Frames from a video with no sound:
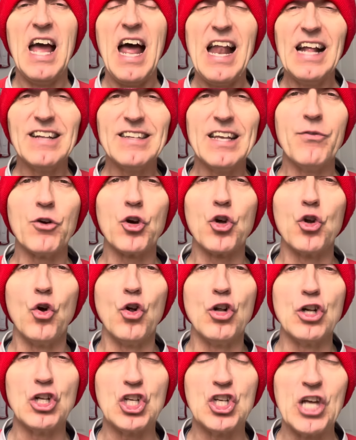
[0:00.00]
Let's have a good
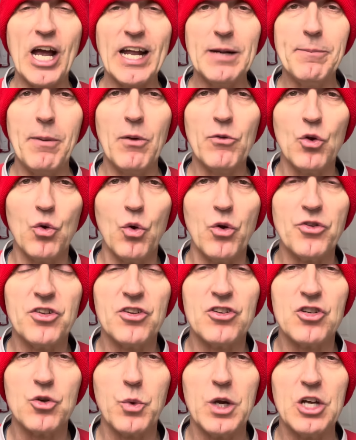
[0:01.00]
old chat about the whole
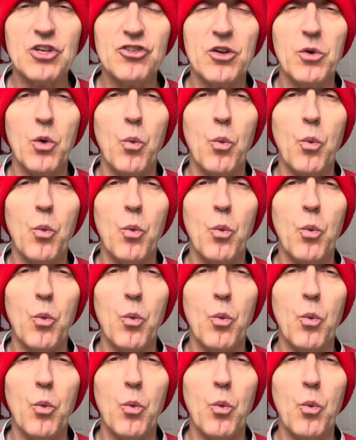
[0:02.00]
situation